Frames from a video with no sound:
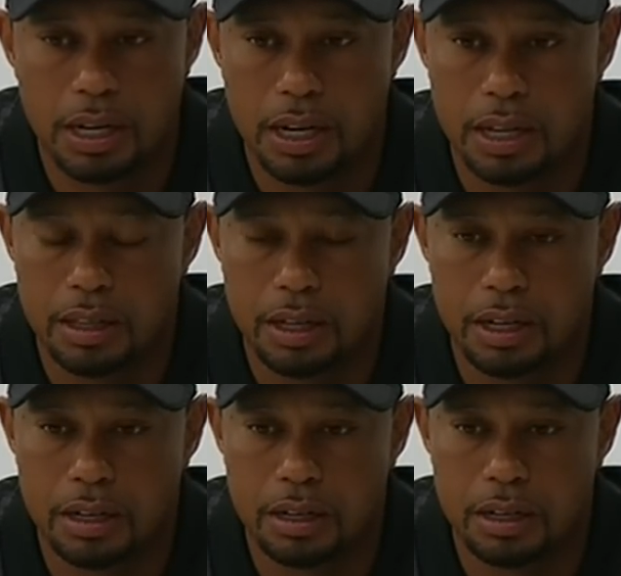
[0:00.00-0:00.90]
And
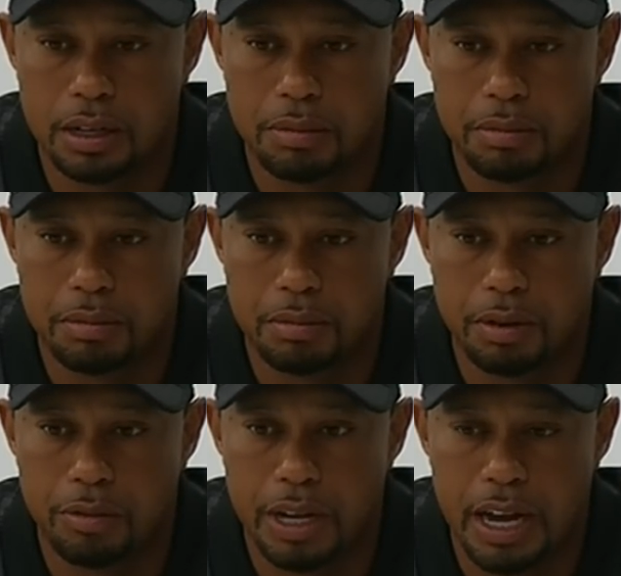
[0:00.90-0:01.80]
then
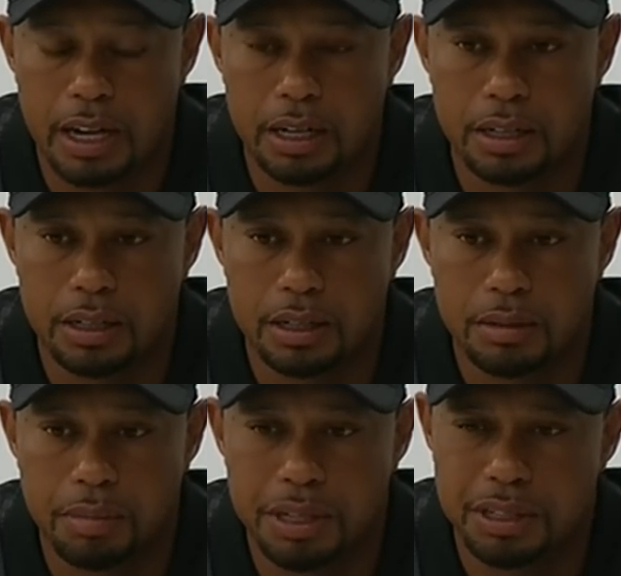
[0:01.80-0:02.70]
we added
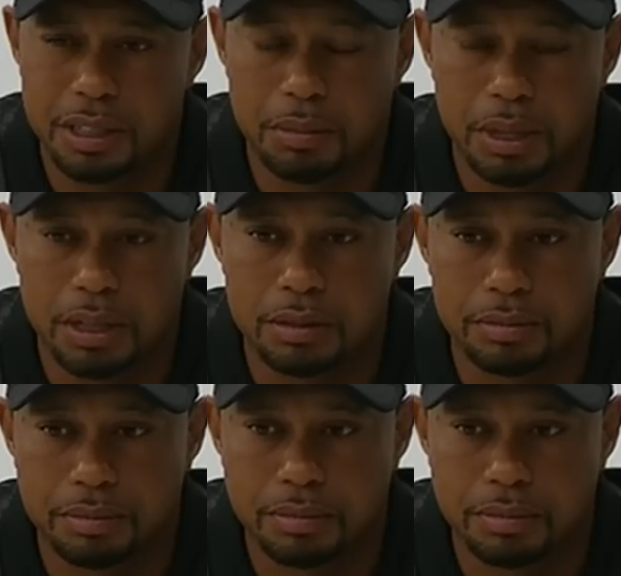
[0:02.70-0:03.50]
basically about